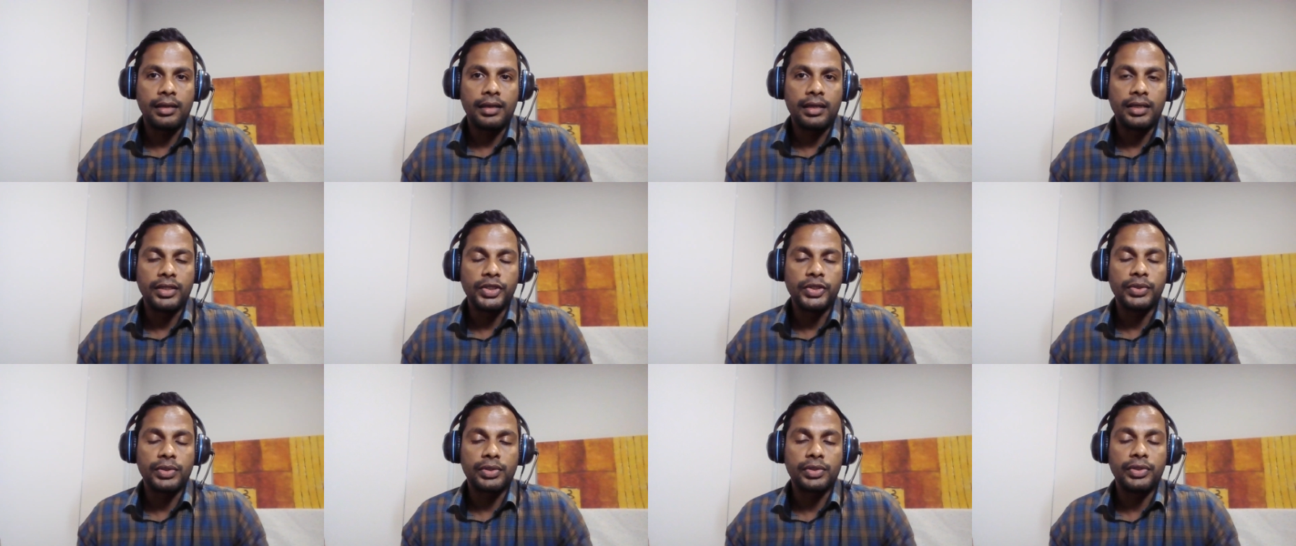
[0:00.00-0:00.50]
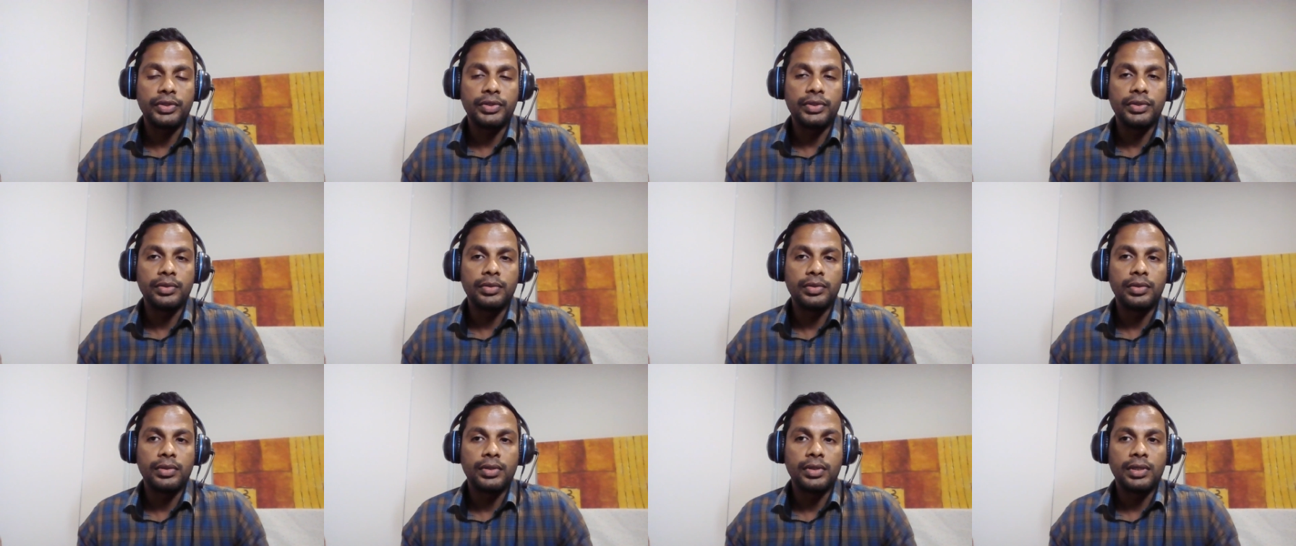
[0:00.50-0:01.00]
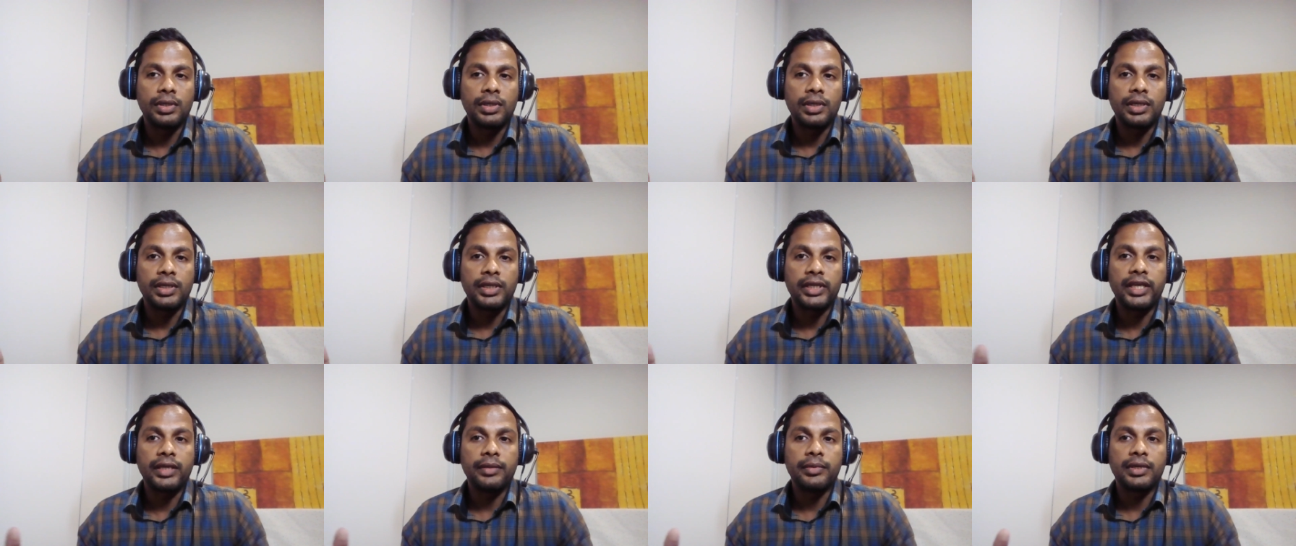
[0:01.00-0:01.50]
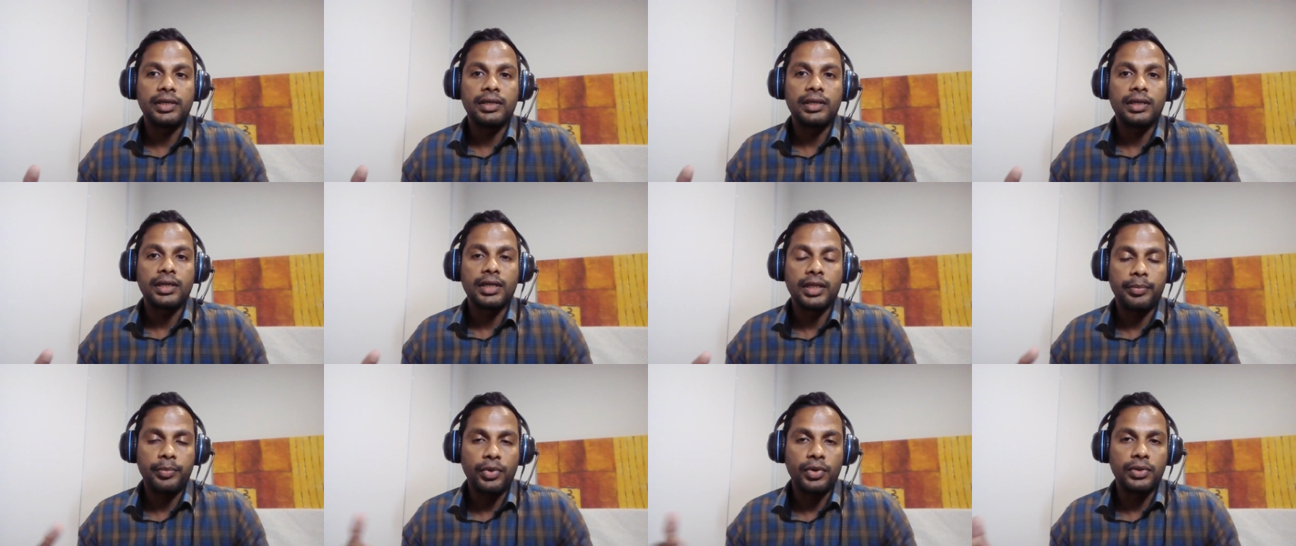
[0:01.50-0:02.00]
you're going to give a
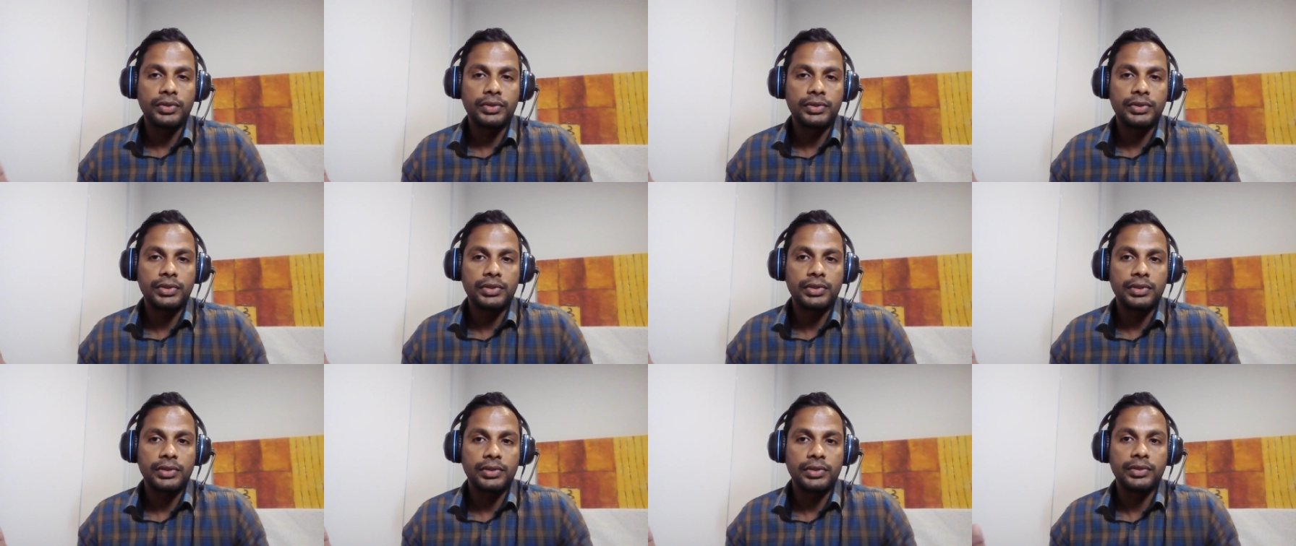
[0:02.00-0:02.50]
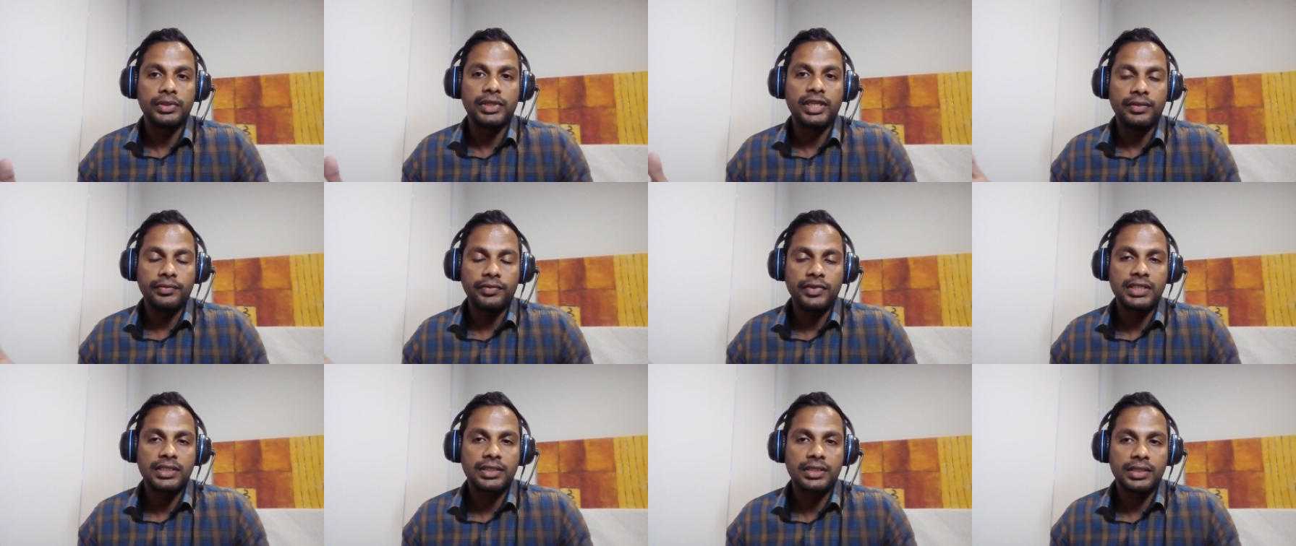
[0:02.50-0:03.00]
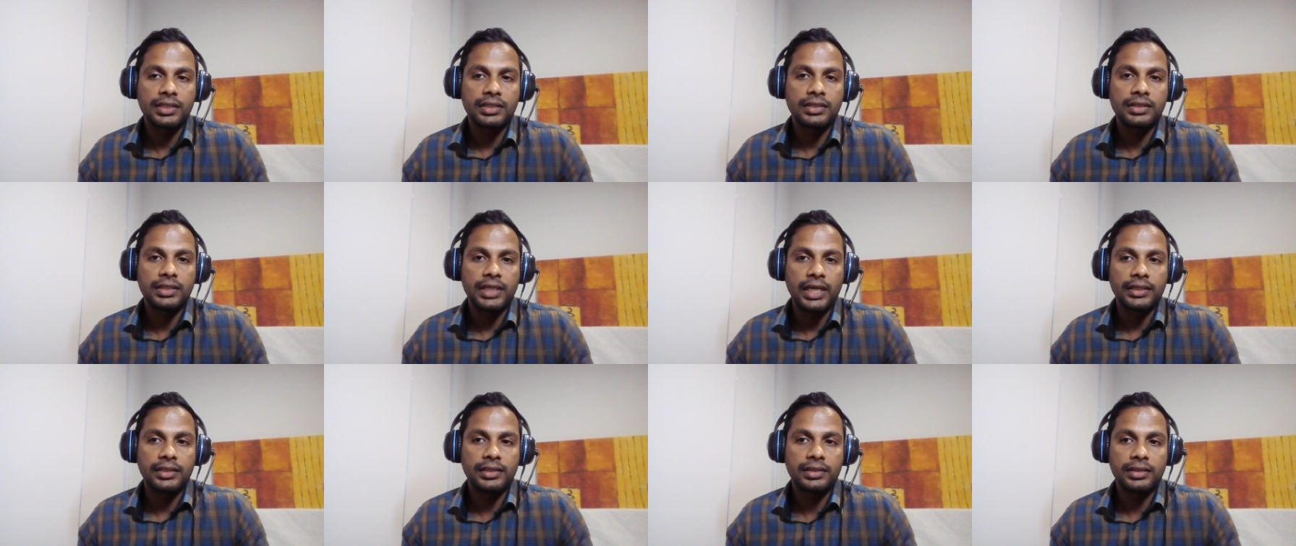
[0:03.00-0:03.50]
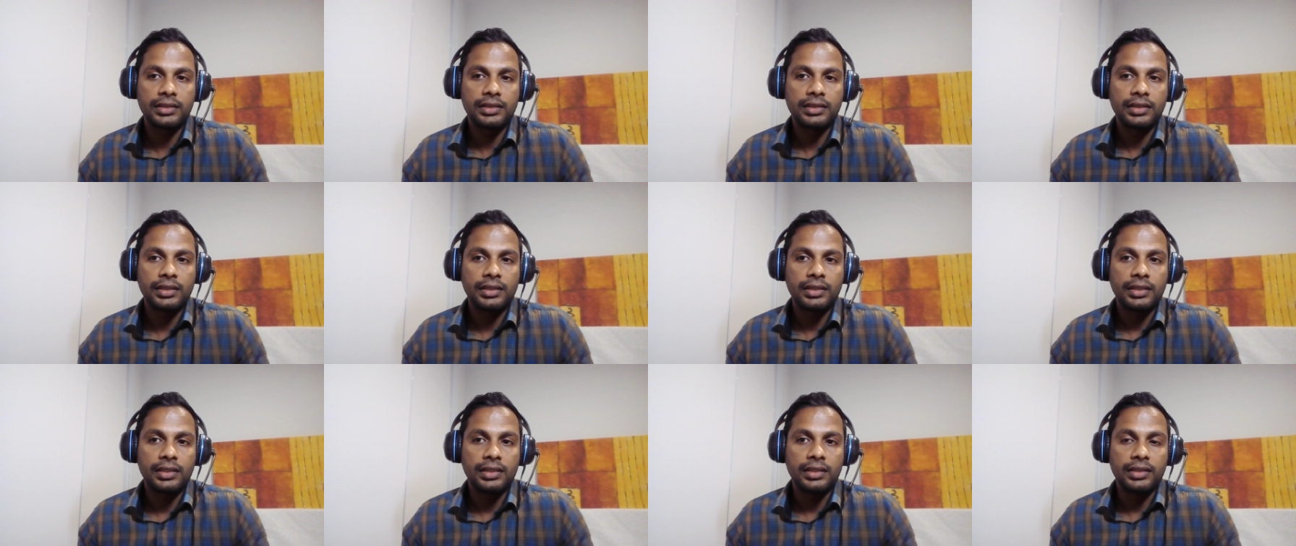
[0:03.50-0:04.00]
report to the investors that
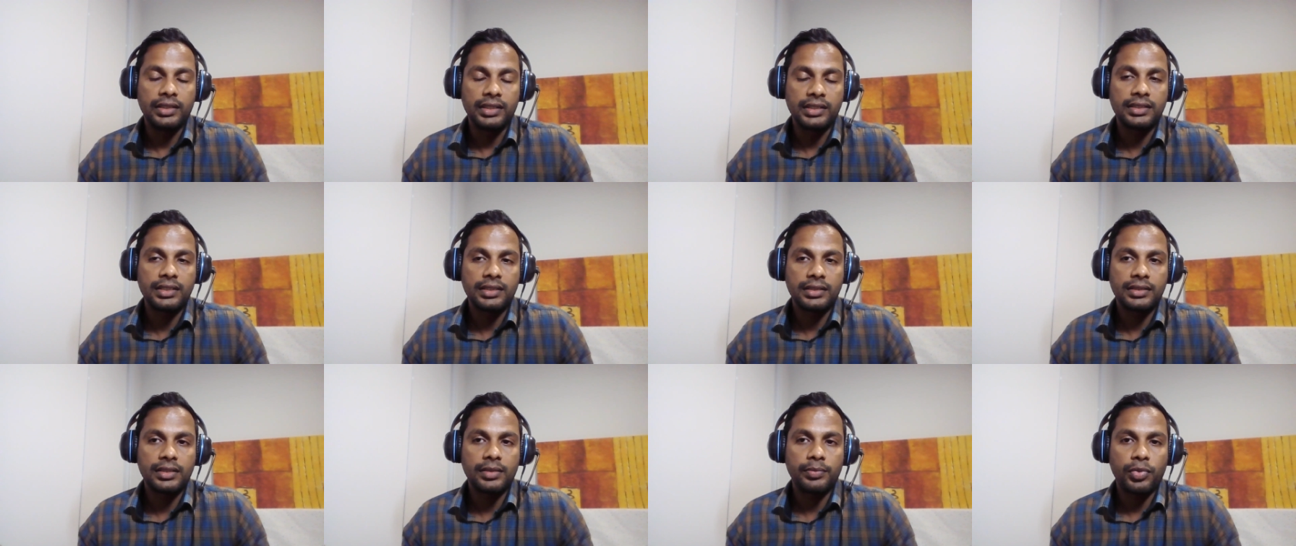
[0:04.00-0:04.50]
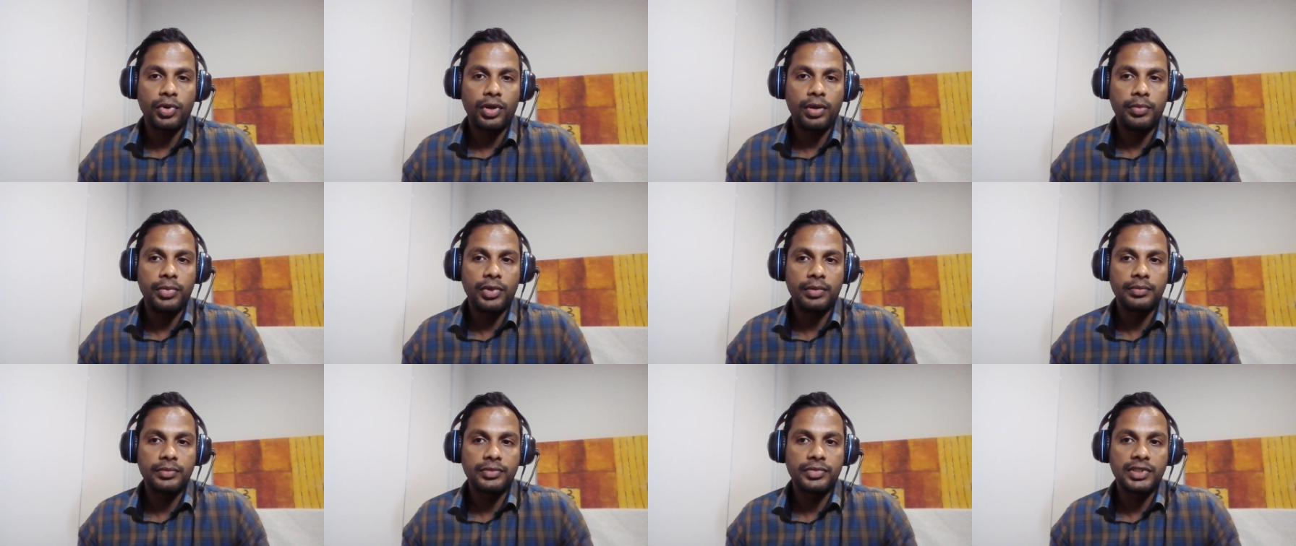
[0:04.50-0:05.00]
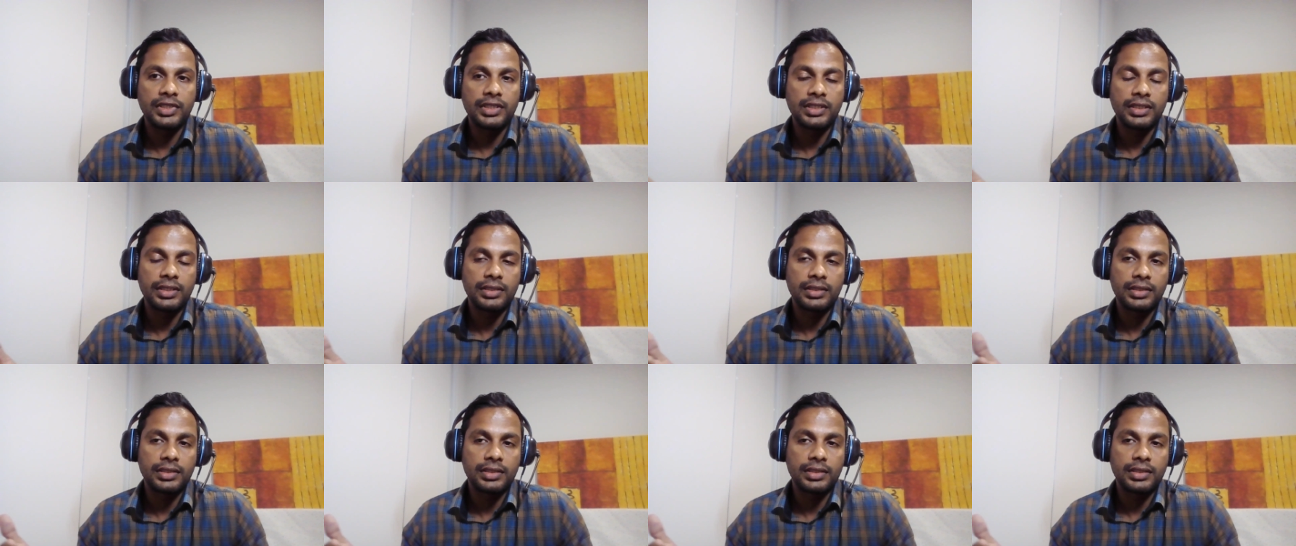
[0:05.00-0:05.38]
this is the problems, this is